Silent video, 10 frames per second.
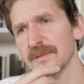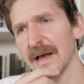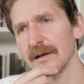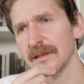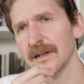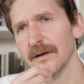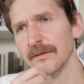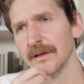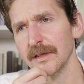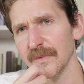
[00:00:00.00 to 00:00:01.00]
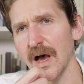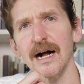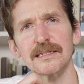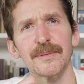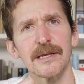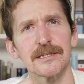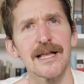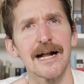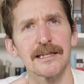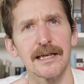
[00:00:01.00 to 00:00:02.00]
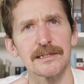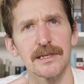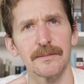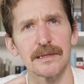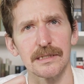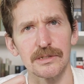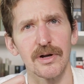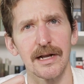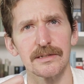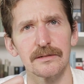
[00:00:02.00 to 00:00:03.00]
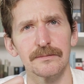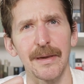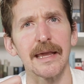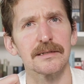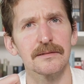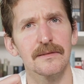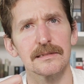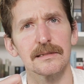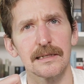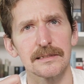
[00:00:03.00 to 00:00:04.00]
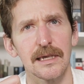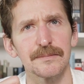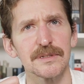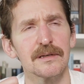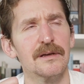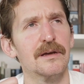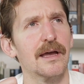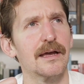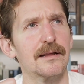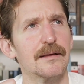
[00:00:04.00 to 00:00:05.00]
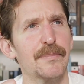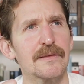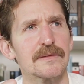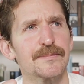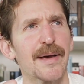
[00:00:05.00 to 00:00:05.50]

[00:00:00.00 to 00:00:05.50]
about, you know, the odds being stacked against him as he's trying to paint these landscapes and paint this